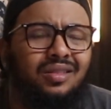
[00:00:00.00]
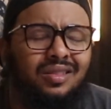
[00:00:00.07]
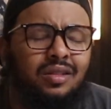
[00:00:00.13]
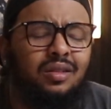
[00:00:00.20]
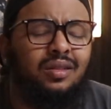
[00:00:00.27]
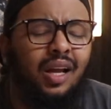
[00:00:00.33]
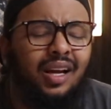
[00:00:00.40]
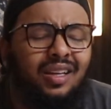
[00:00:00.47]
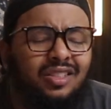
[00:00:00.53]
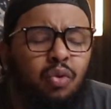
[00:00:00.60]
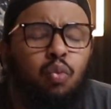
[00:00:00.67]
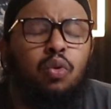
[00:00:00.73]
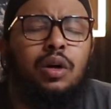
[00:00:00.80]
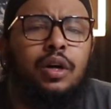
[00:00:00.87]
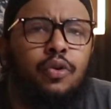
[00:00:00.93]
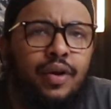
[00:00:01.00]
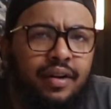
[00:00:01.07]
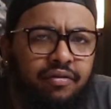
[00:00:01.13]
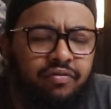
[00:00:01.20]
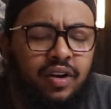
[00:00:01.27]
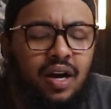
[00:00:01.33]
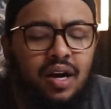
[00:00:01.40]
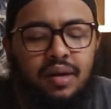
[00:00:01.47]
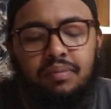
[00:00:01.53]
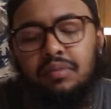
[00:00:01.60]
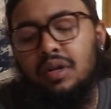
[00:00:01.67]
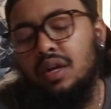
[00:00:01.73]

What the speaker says: It's a wood grain vibe.